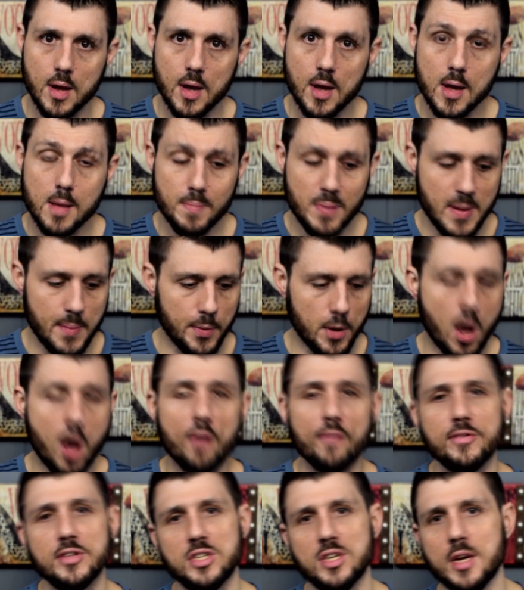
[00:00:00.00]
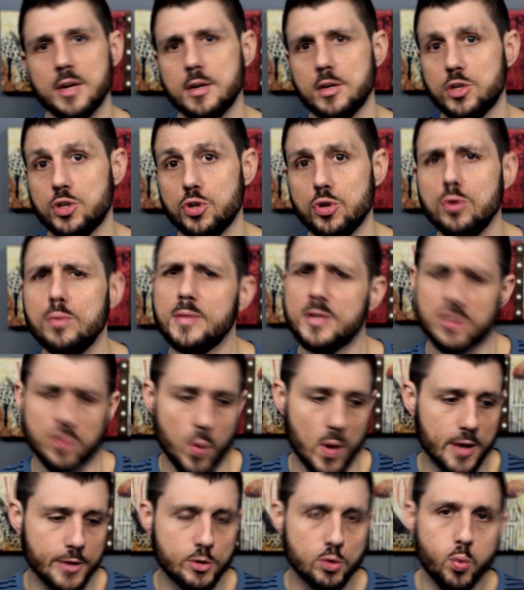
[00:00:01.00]
People all of a sudden assume as well
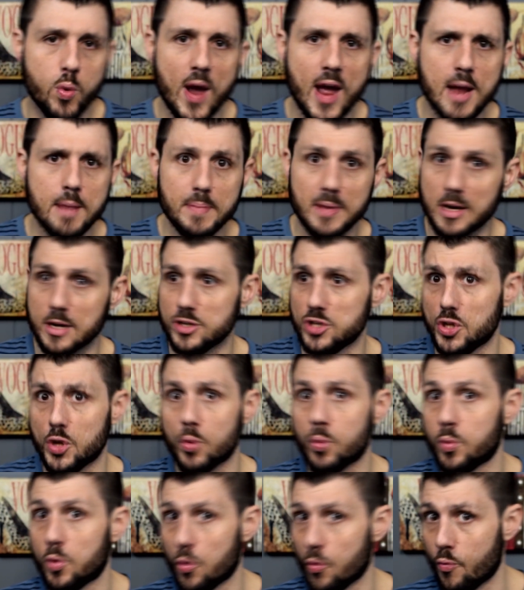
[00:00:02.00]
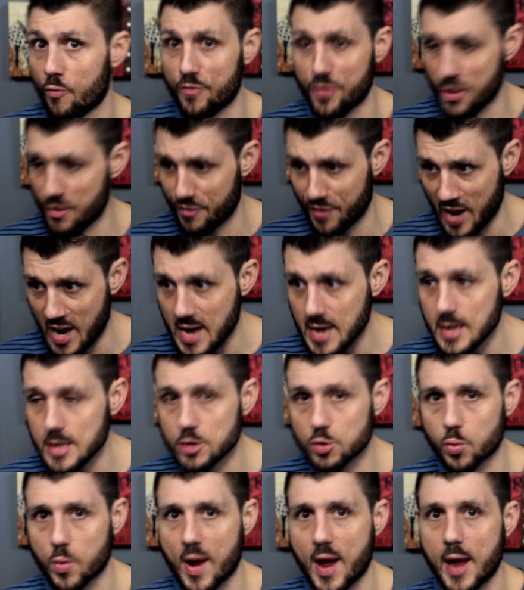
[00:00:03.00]
it's red because the vein is
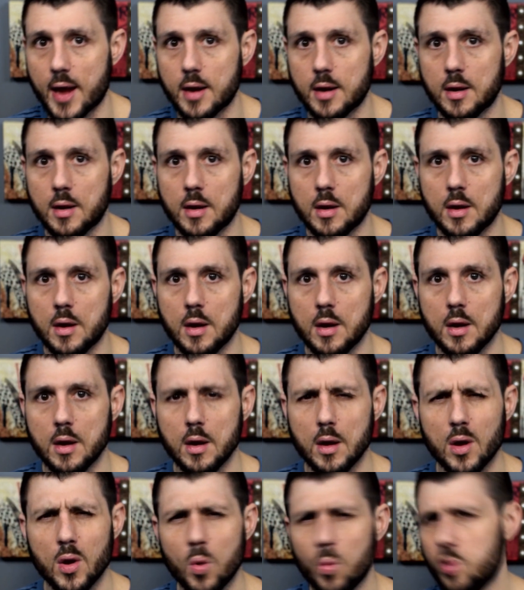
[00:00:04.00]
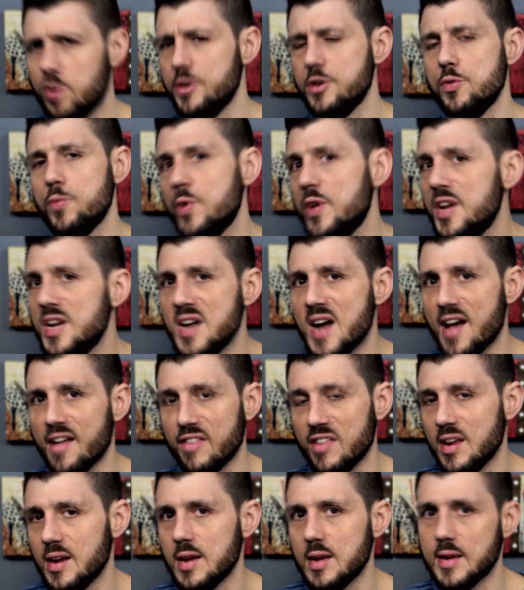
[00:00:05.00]
red. Well, you're really not
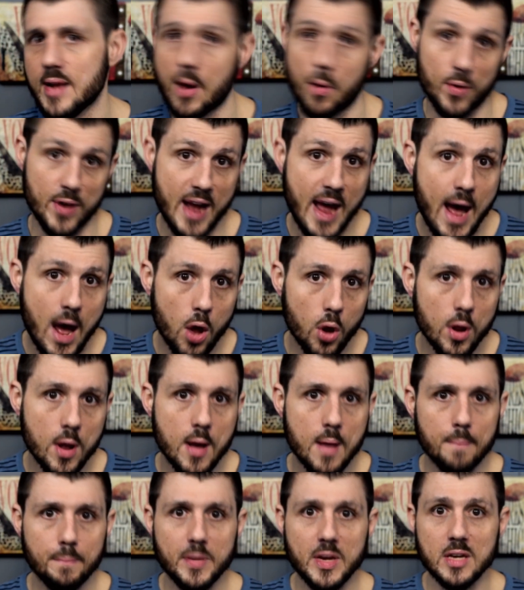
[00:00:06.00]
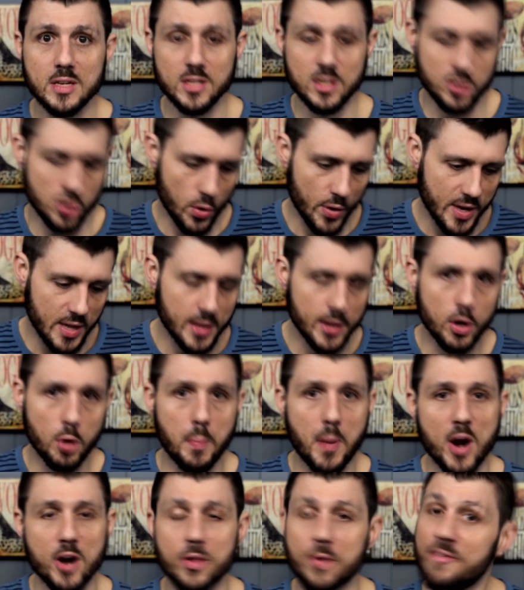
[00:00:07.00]
thinking that one out because it's only a little
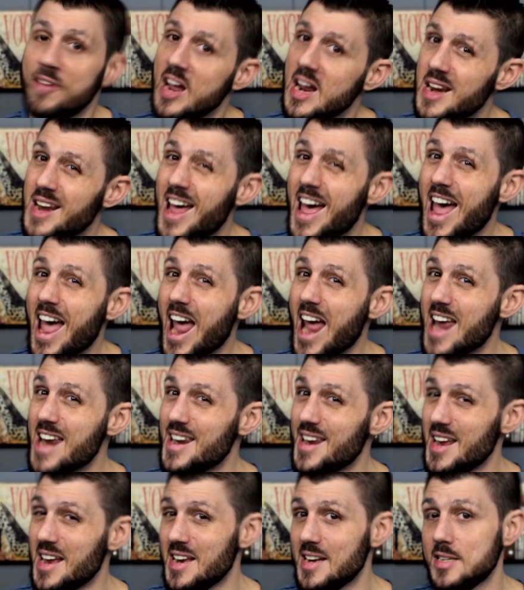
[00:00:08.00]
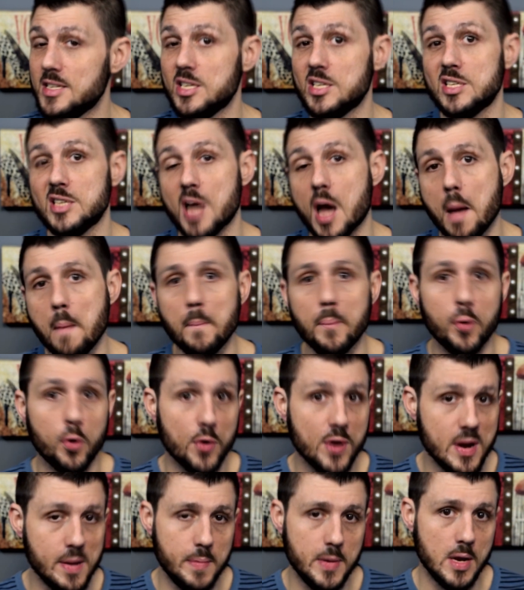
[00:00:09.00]
part of the vein. And in some
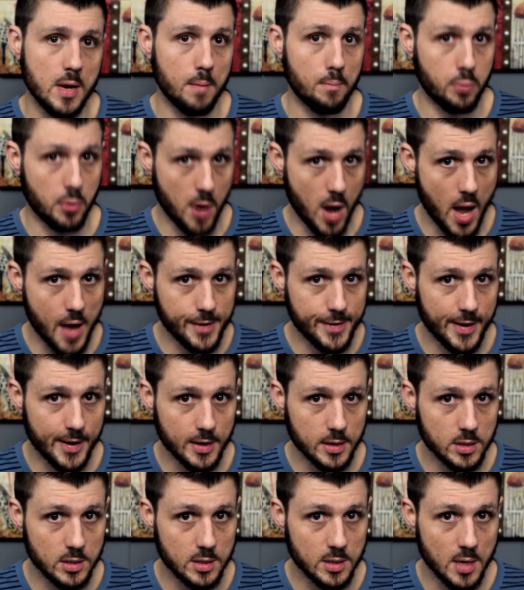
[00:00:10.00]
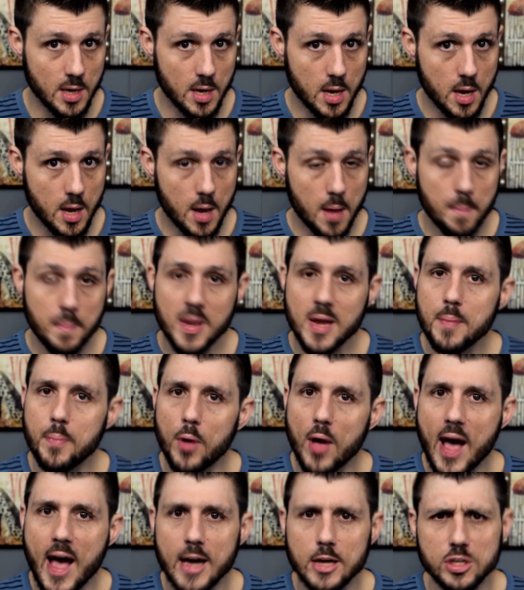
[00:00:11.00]
premium products, people
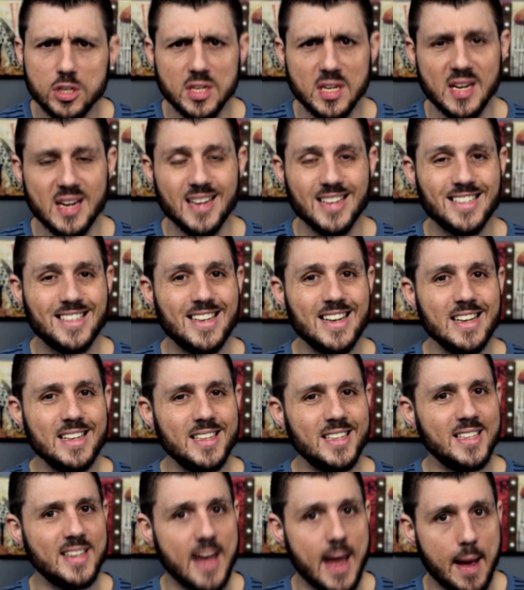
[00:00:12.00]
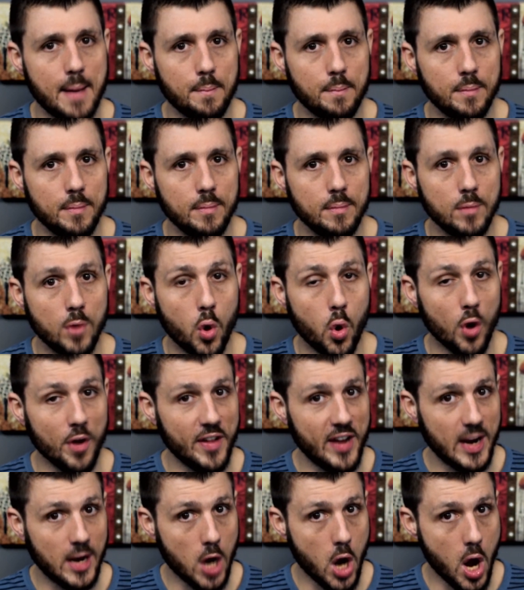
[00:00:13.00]
actually destem, or they
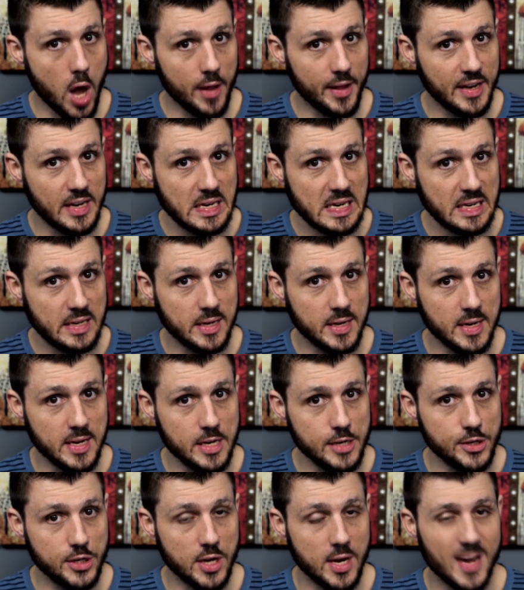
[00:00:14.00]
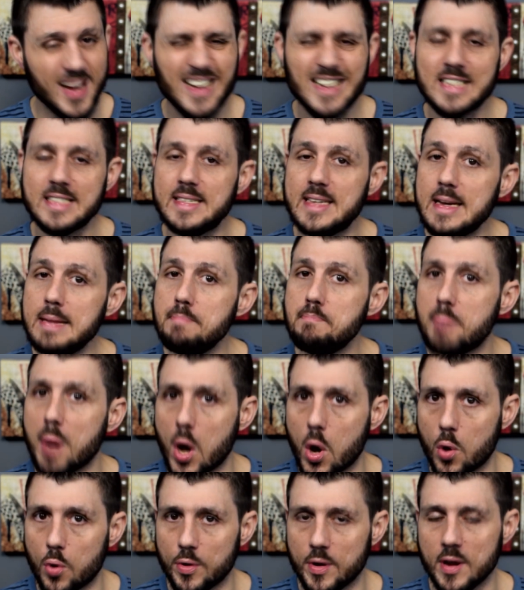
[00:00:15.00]
call it in Indonesia,
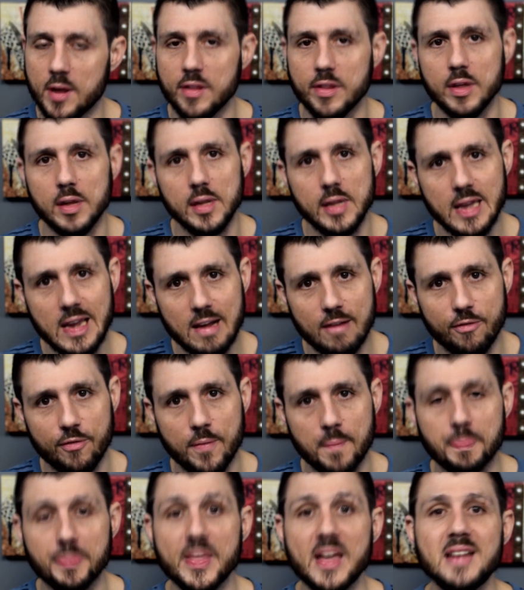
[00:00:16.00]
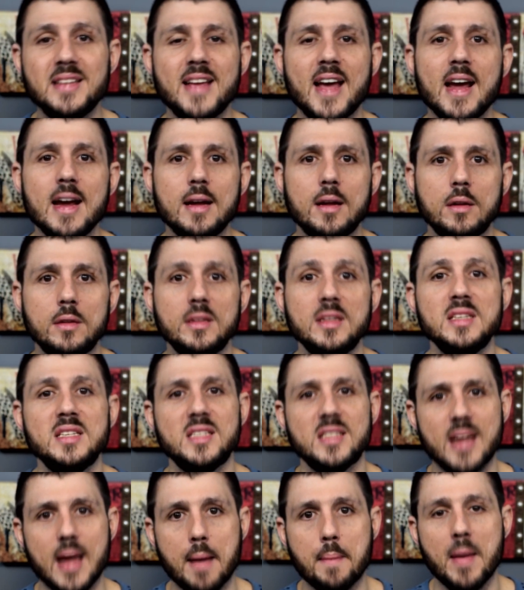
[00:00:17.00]
debone the leaf. They take the
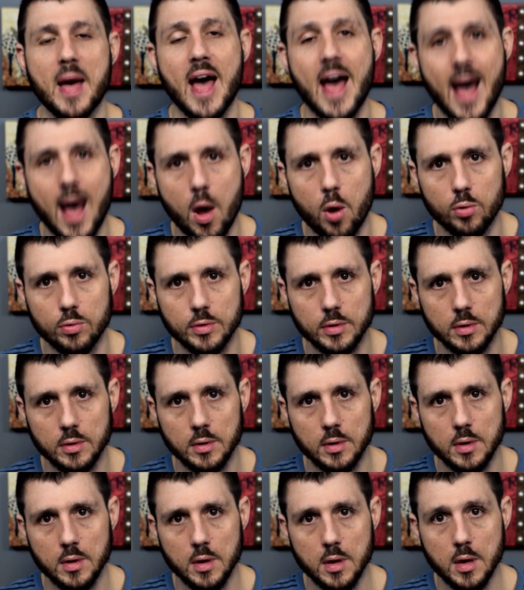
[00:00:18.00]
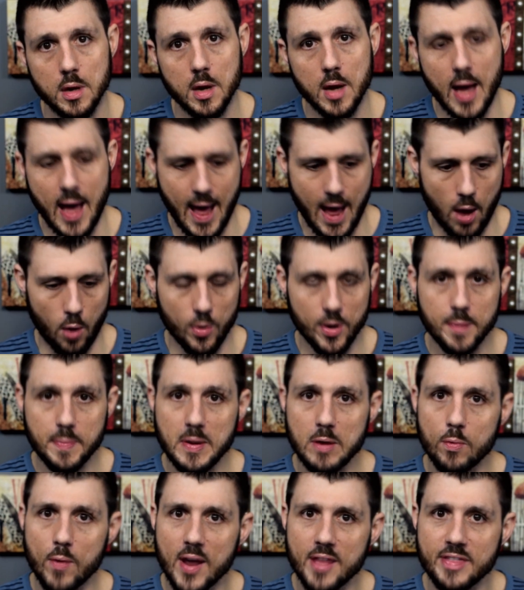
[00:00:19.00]
stem out. How would it be
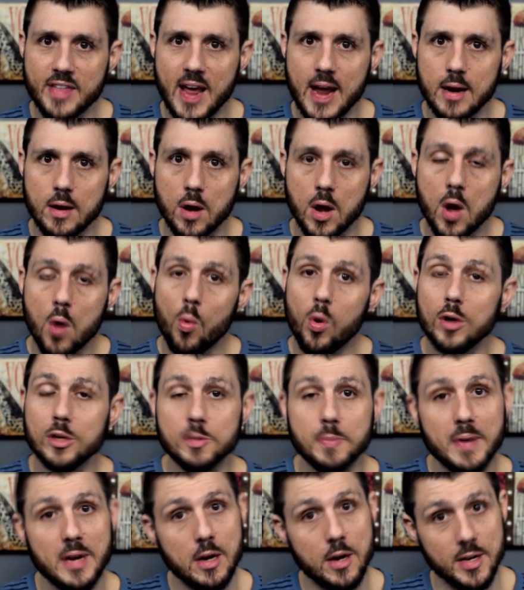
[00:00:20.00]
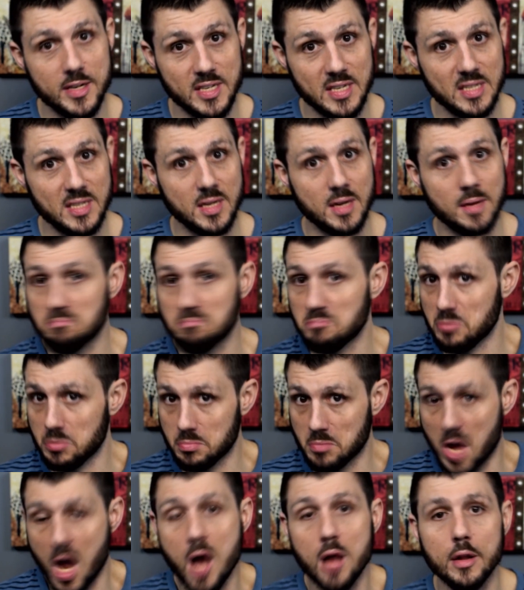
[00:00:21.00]
red then? Well, it's because it's
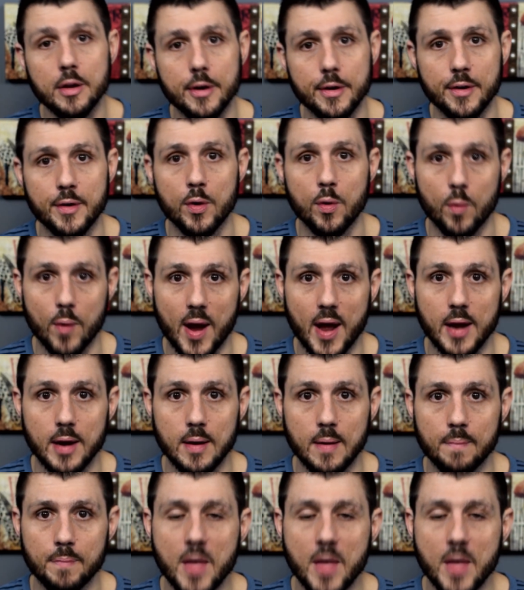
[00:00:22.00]
colored red.